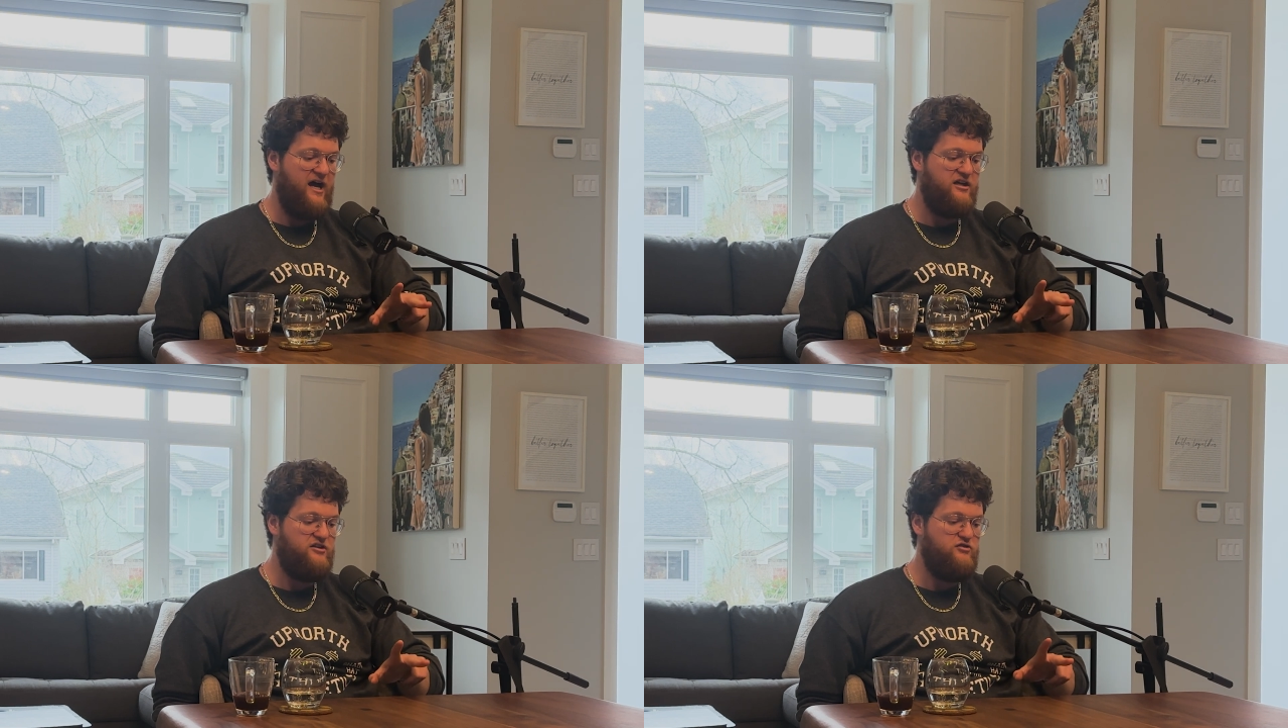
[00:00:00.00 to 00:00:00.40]

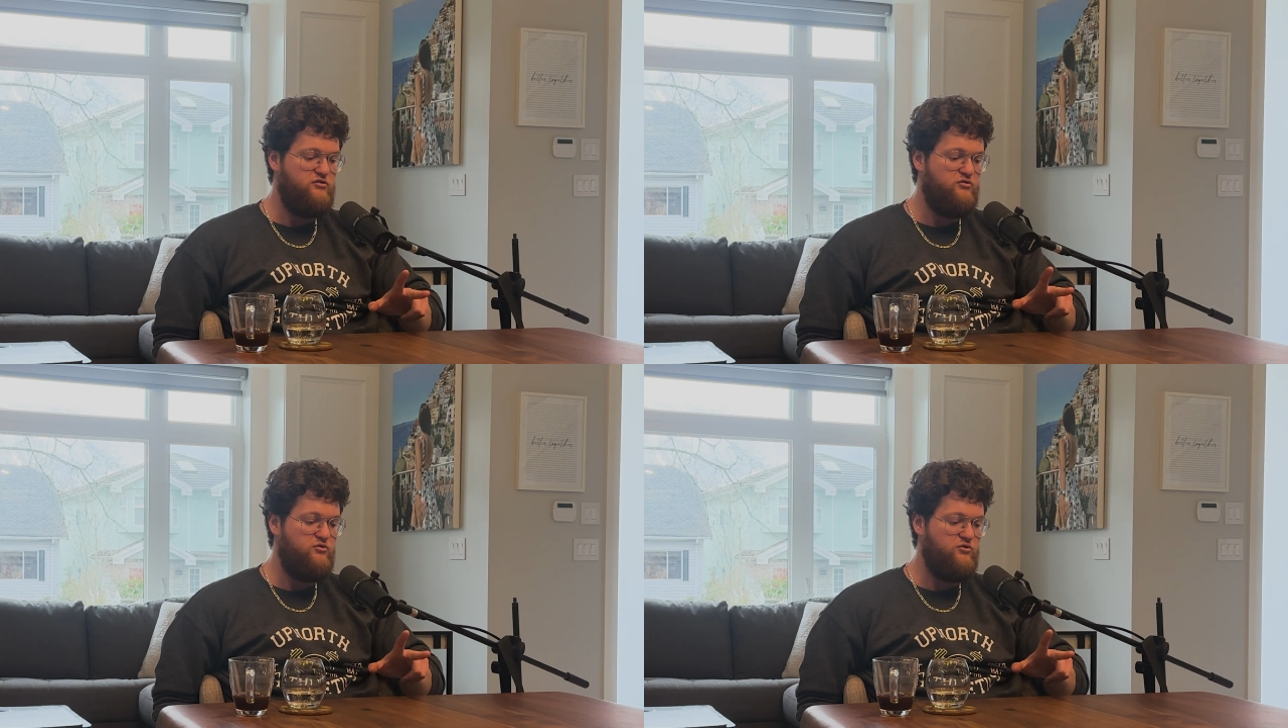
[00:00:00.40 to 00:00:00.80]

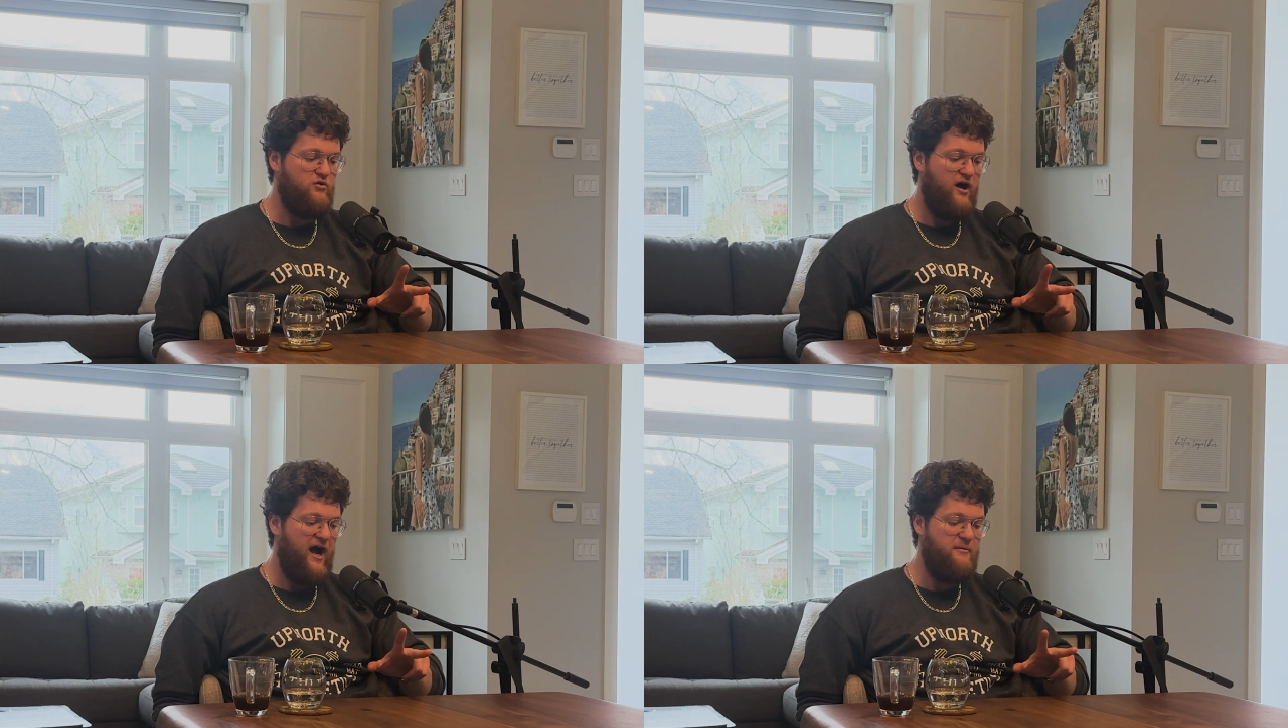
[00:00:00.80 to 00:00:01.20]

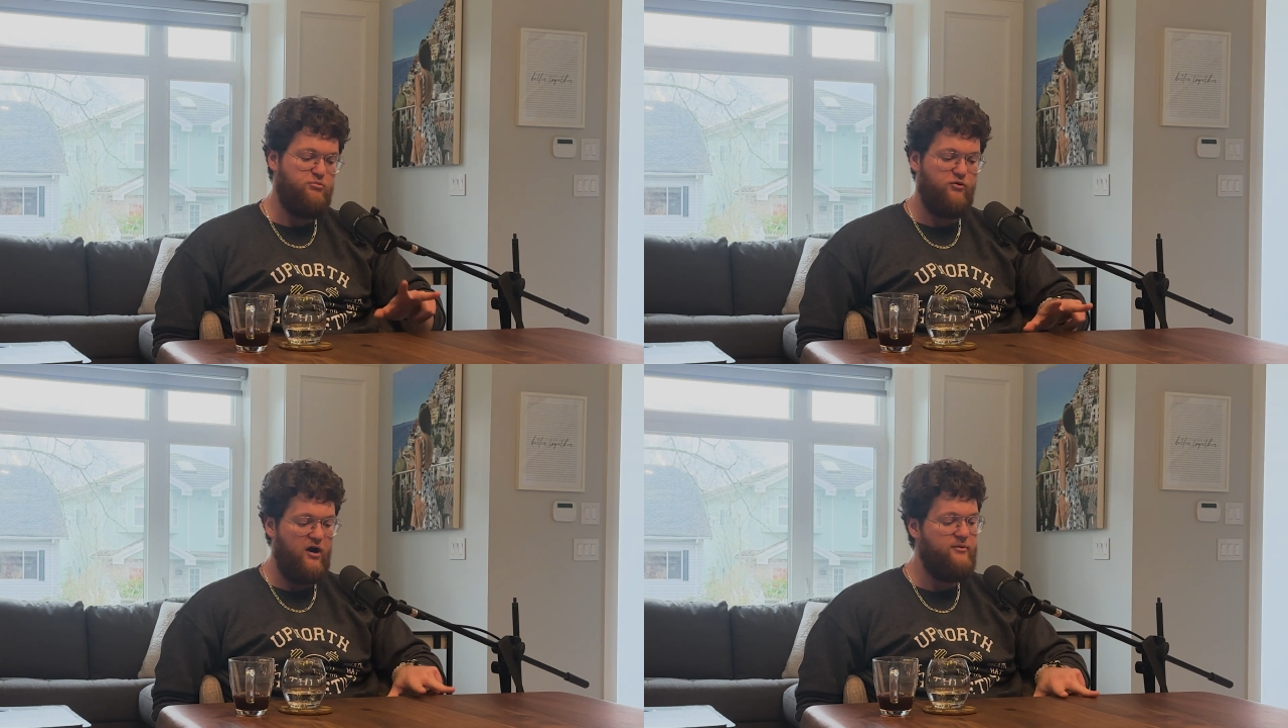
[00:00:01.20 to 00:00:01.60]
I
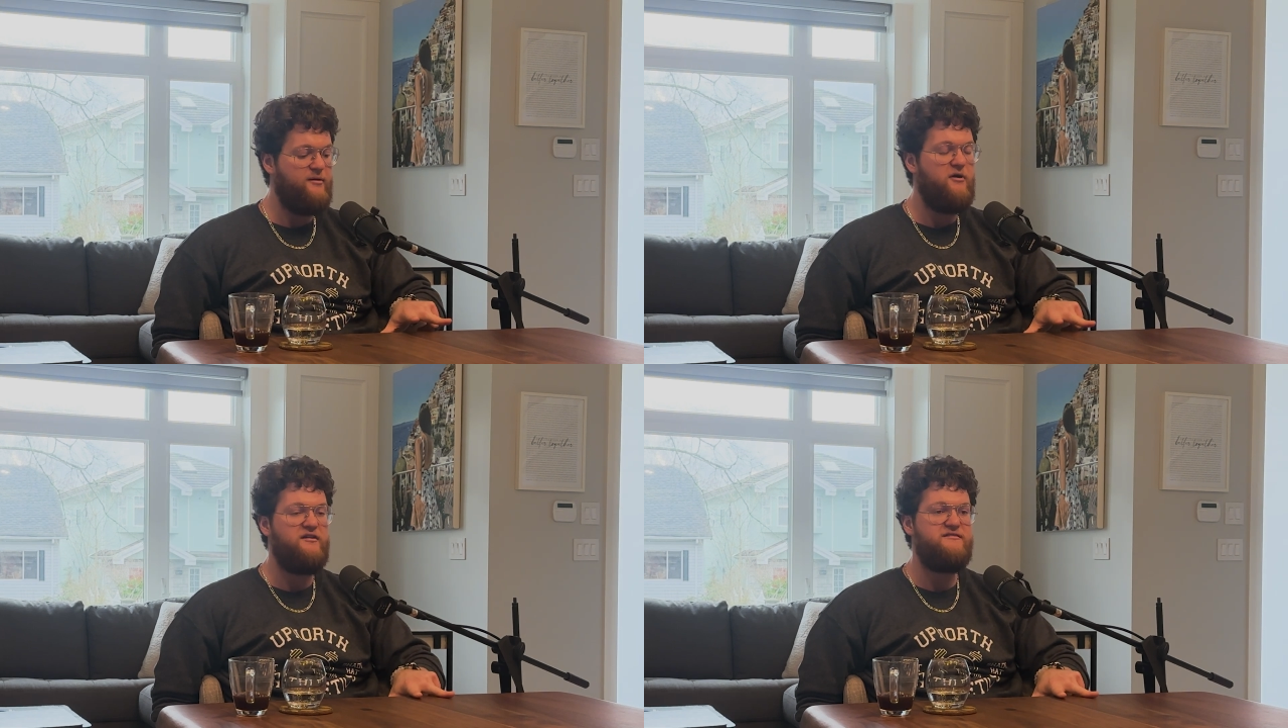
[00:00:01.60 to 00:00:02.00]
probably
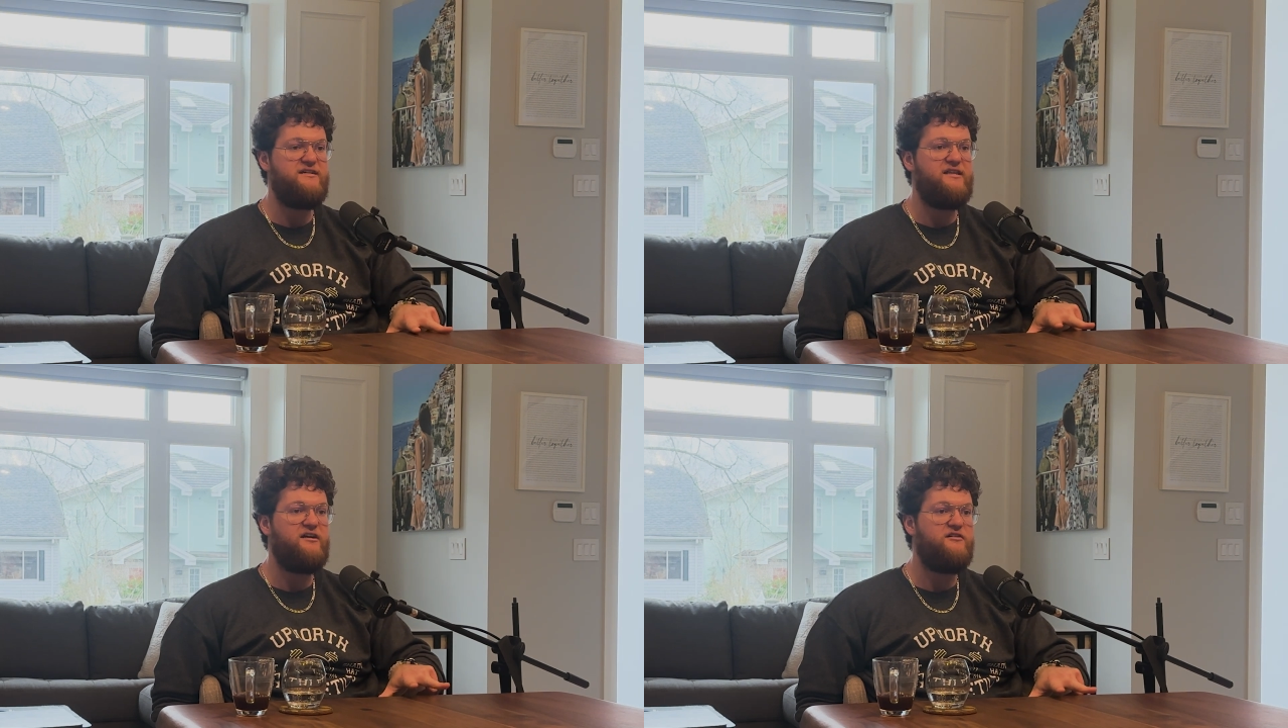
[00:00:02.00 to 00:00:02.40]
am not
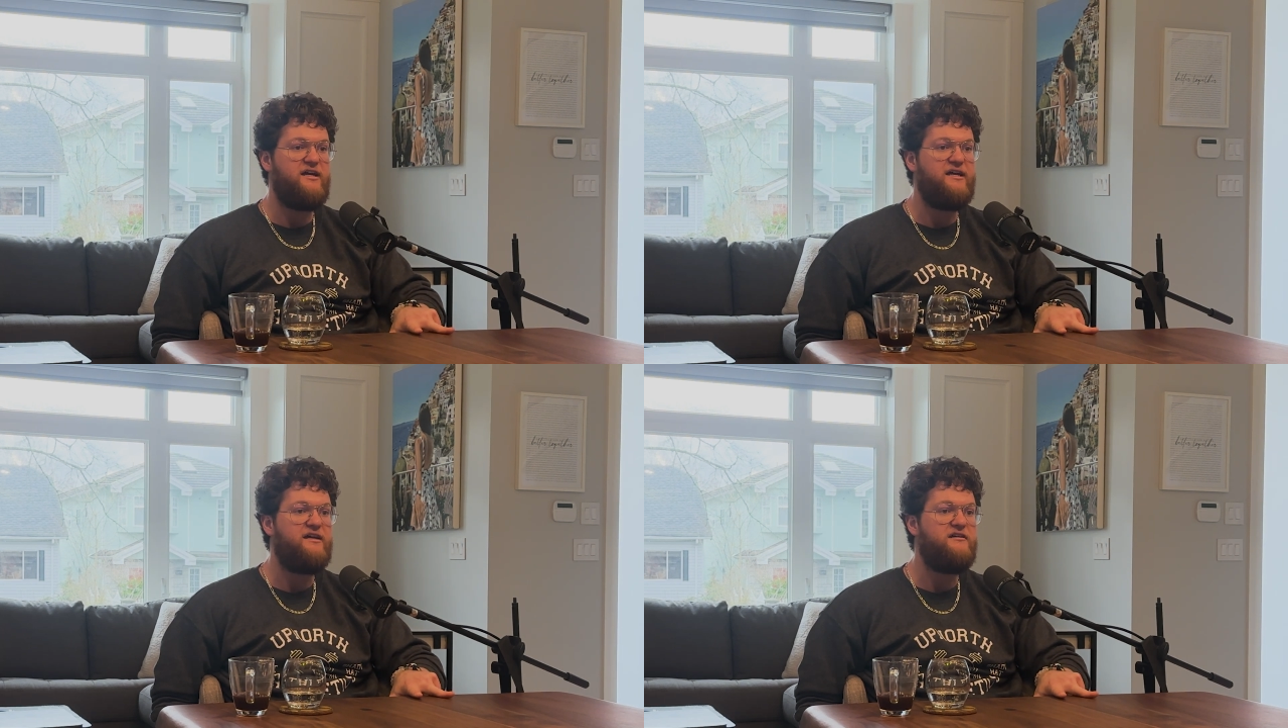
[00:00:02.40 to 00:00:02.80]
seeing that you're
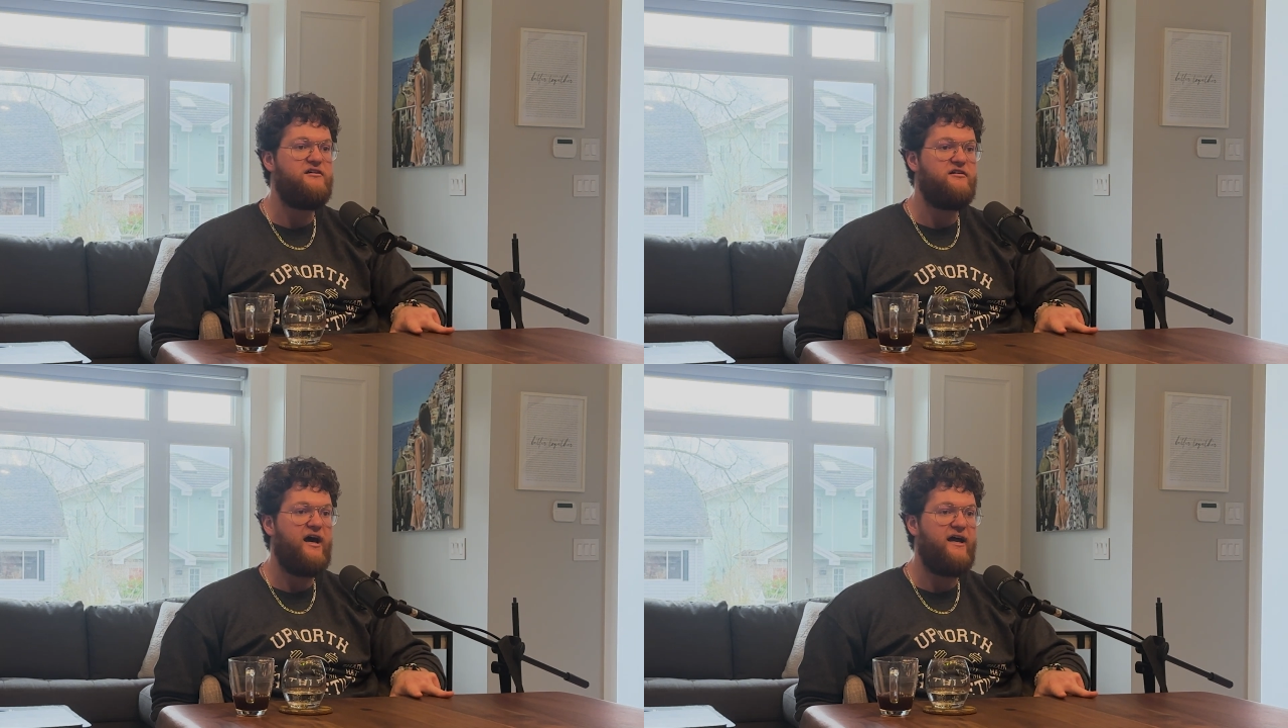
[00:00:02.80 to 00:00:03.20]
taking into
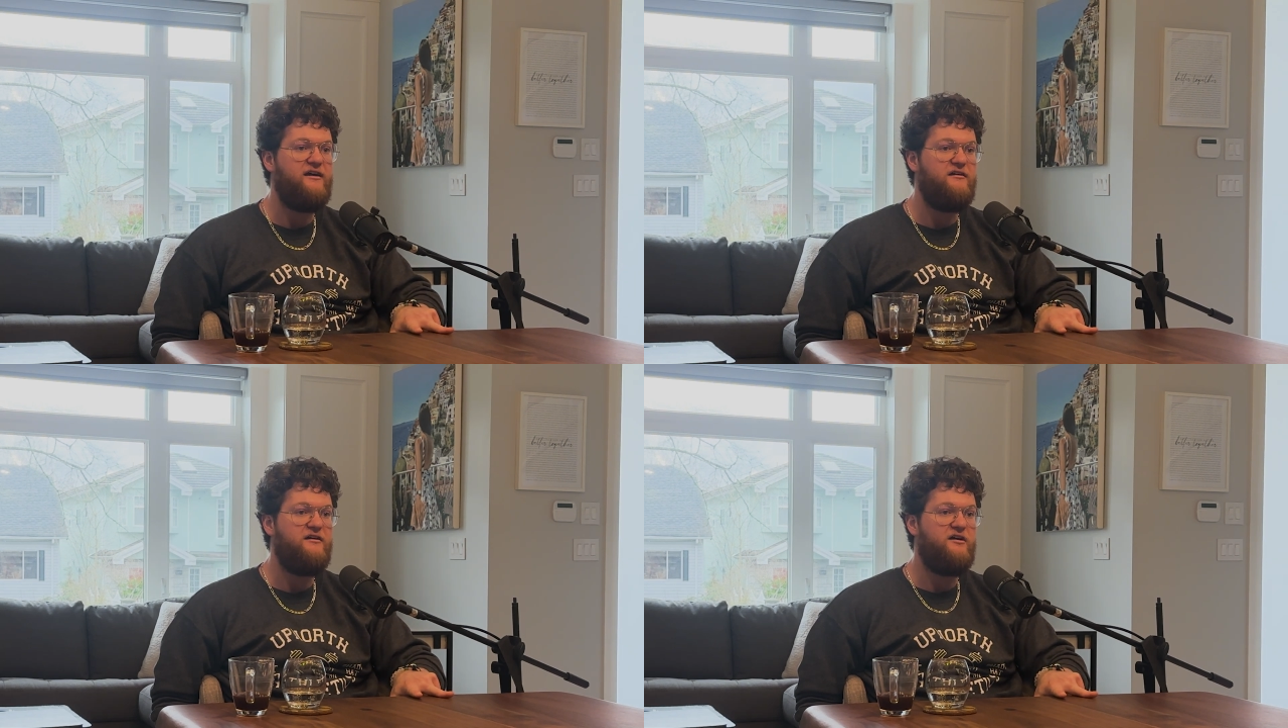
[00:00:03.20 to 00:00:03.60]
your
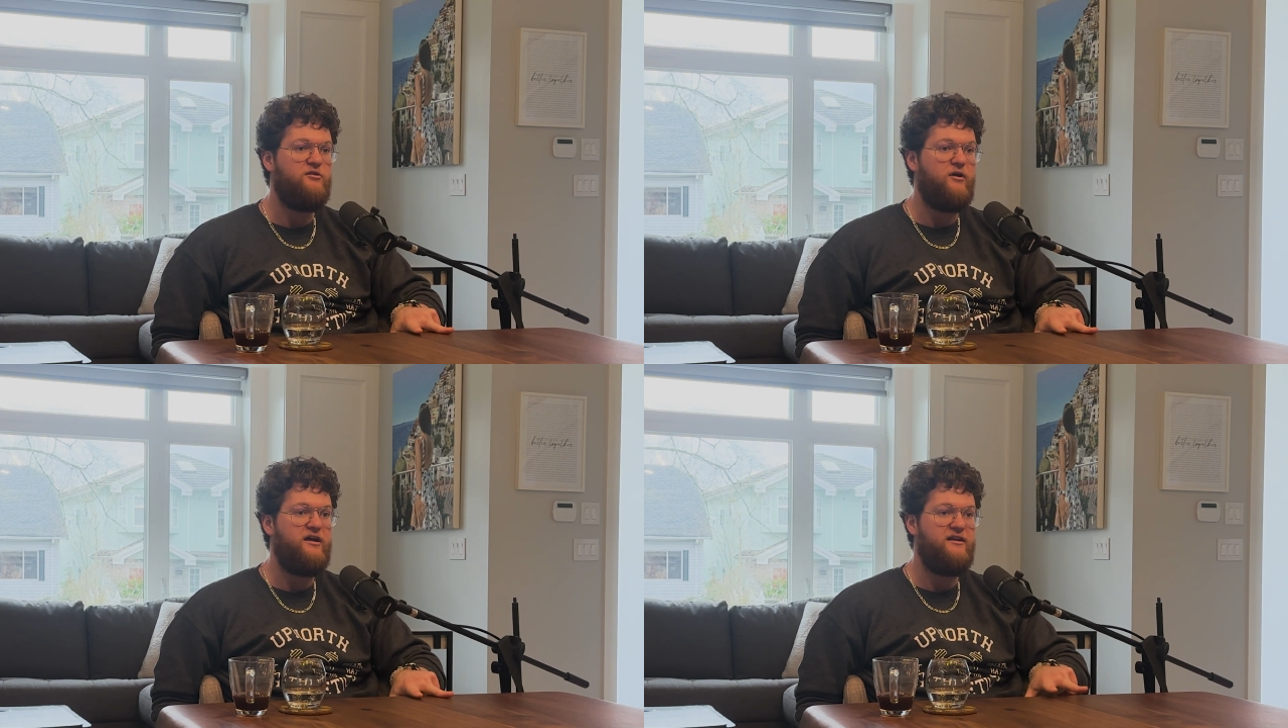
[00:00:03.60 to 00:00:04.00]
diet, right?